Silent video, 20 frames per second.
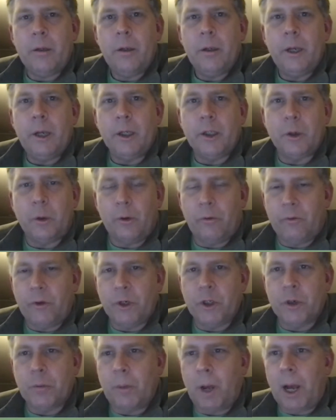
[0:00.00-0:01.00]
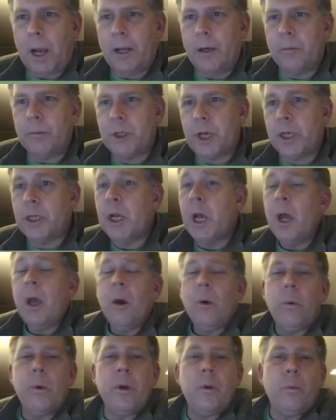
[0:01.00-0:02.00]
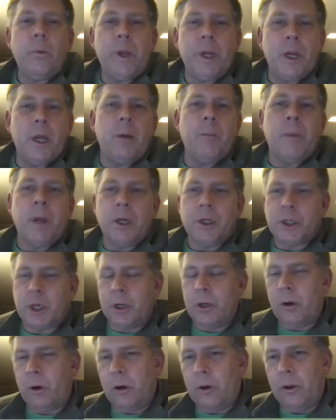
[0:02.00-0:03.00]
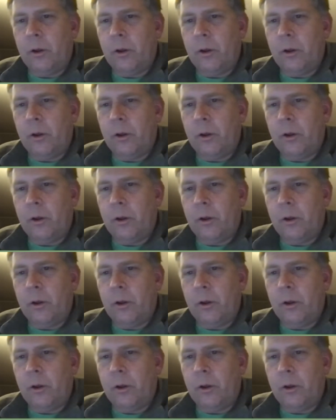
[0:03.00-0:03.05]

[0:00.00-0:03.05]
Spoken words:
And so the vision behind them changed. We did mention during